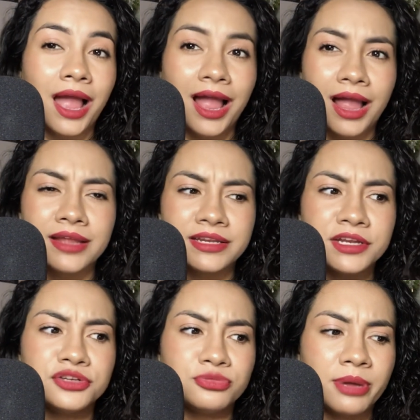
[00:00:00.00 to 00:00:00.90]
I need to
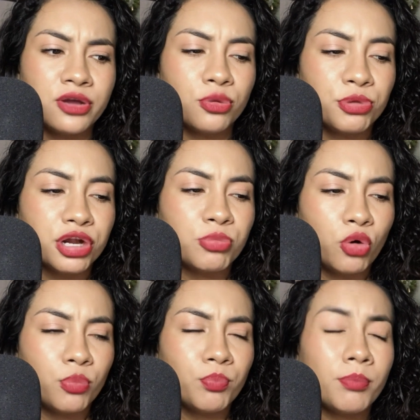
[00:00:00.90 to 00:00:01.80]
do my homework more.
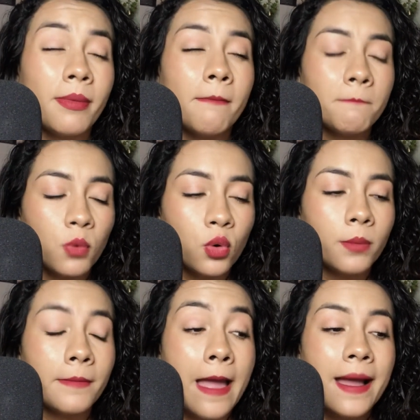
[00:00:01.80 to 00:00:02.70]

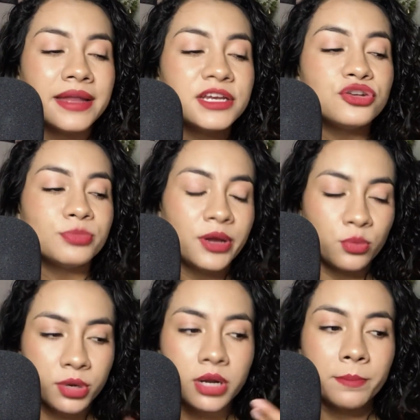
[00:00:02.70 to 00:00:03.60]
I need to do my
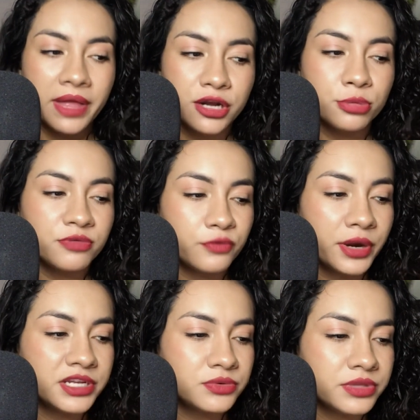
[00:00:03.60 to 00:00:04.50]
homework better before I
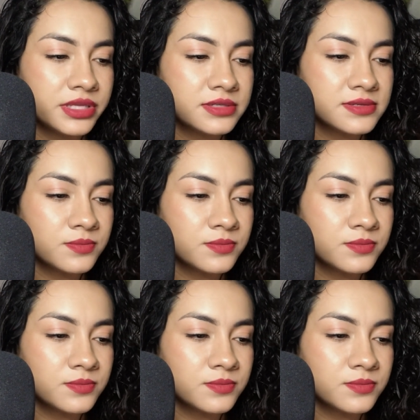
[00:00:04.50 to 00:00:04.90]
do this.